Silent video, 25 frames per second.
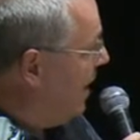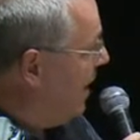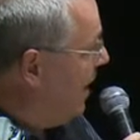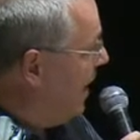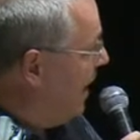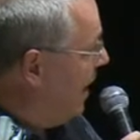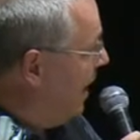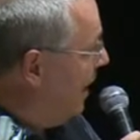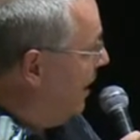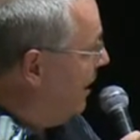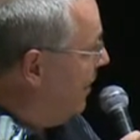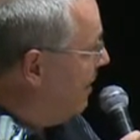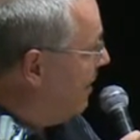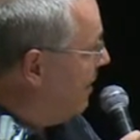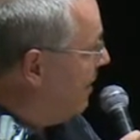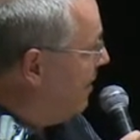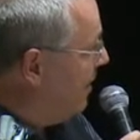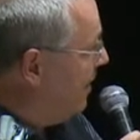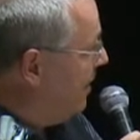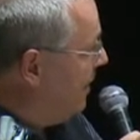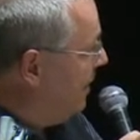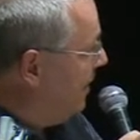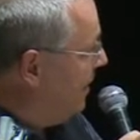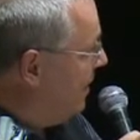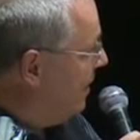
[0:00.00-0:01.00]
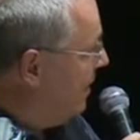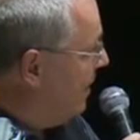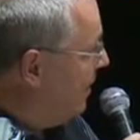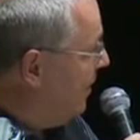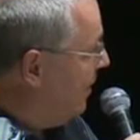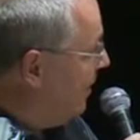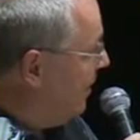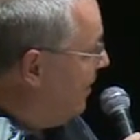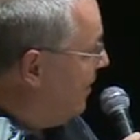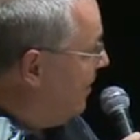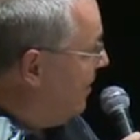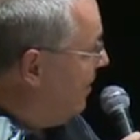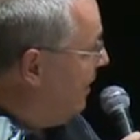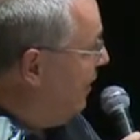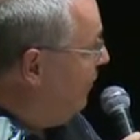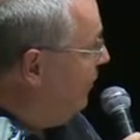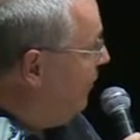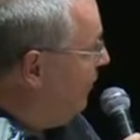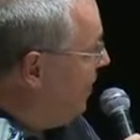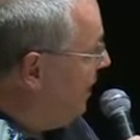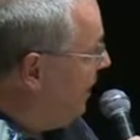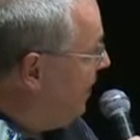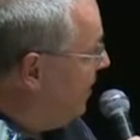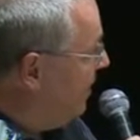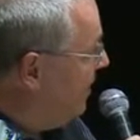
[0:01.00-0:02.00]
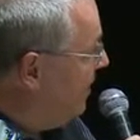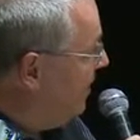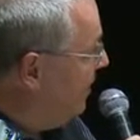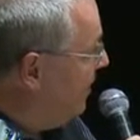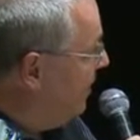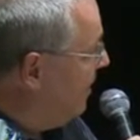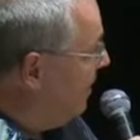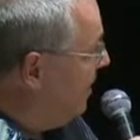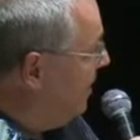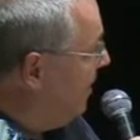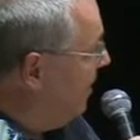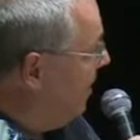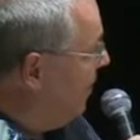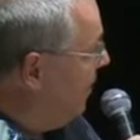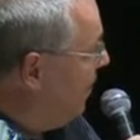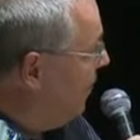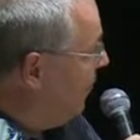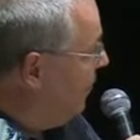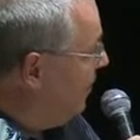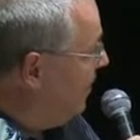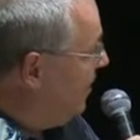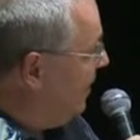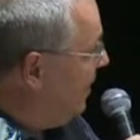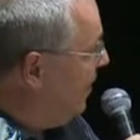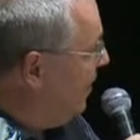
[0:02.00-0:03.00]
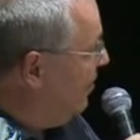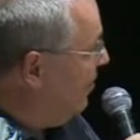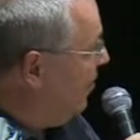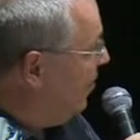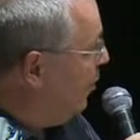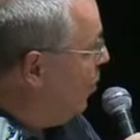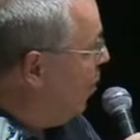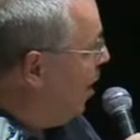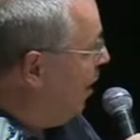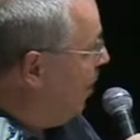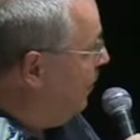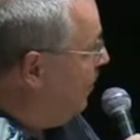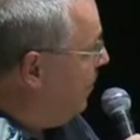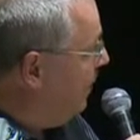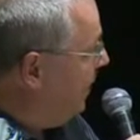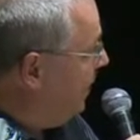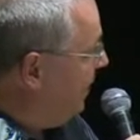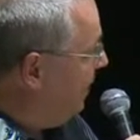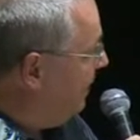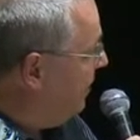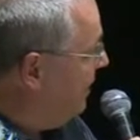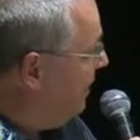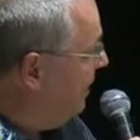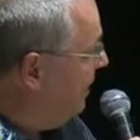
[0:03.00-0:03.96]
And the defect of CDG1B is